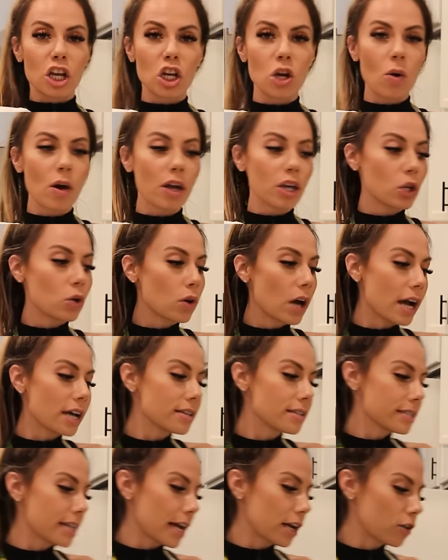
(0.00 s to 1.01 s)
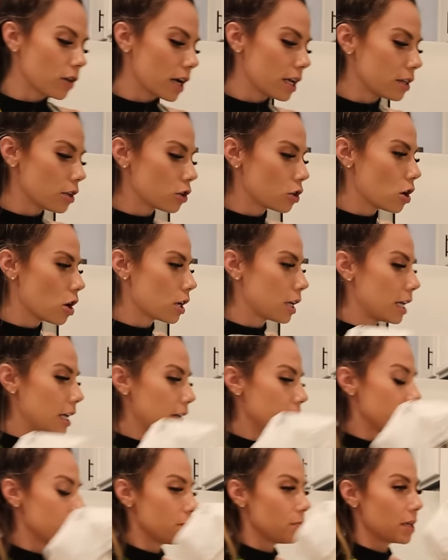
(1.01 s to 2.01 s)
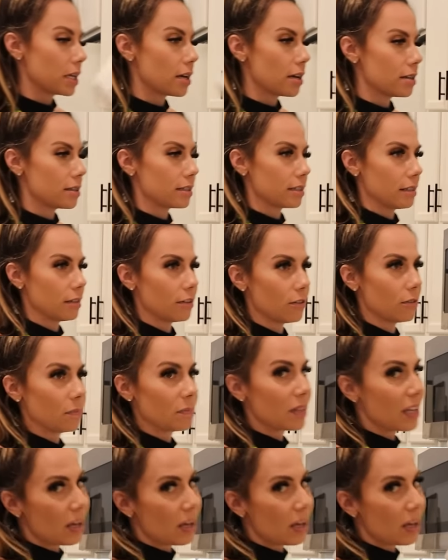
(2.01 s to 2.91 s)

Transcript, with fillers: you know what, you guys decorate the cookies, because, you know,